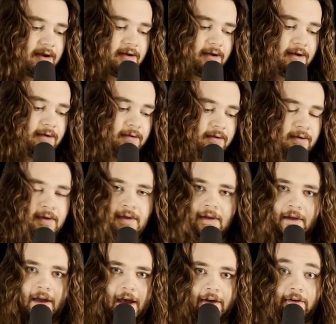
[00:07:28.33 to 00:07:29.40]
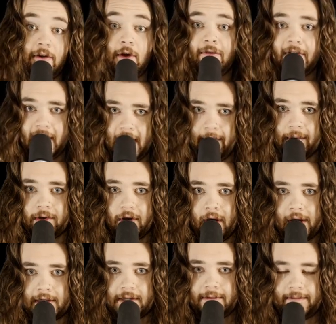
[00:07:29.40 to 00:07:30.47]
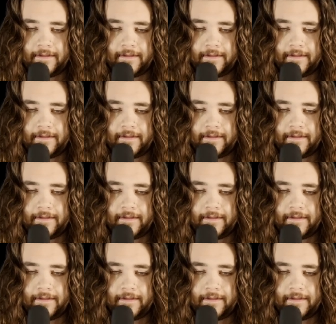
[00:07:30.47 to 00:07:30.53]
don't know if it came across.